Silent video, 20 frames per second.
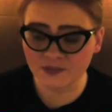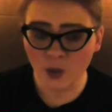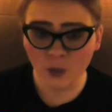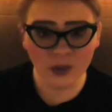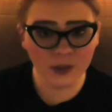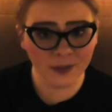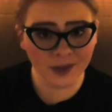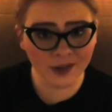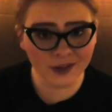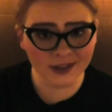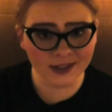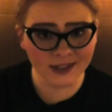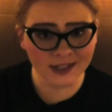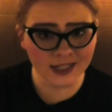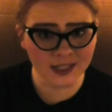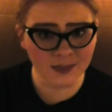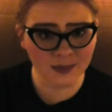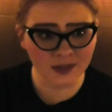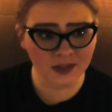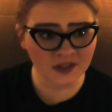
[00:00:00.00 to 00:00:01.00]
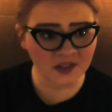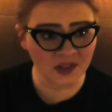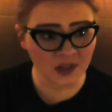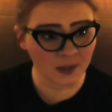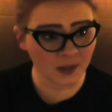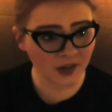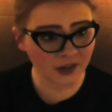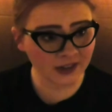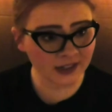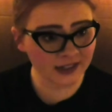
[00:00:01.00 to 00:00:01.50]
Well, apparently it's because the
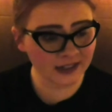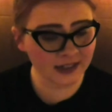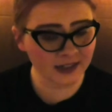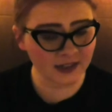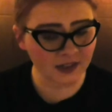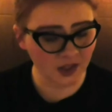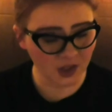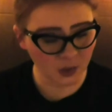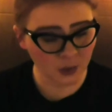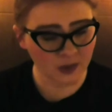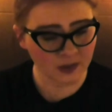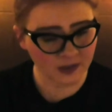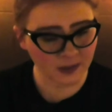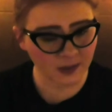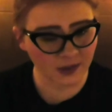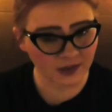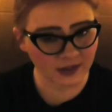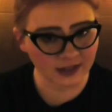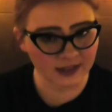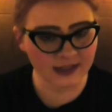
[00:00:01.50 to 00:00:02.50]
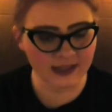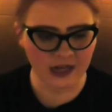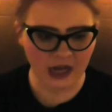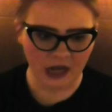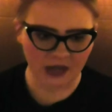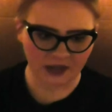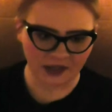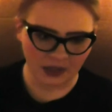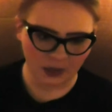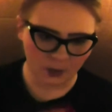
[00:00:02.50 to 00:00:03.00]
Americans, the U.S. Americans,
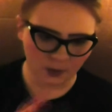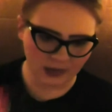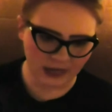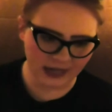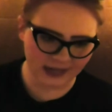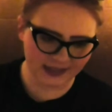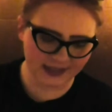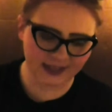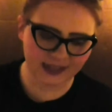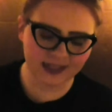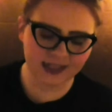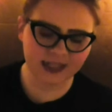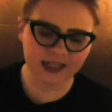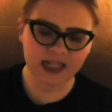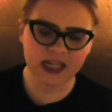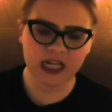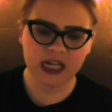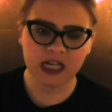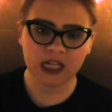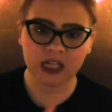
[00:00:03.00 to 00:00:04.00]
not the whole continent,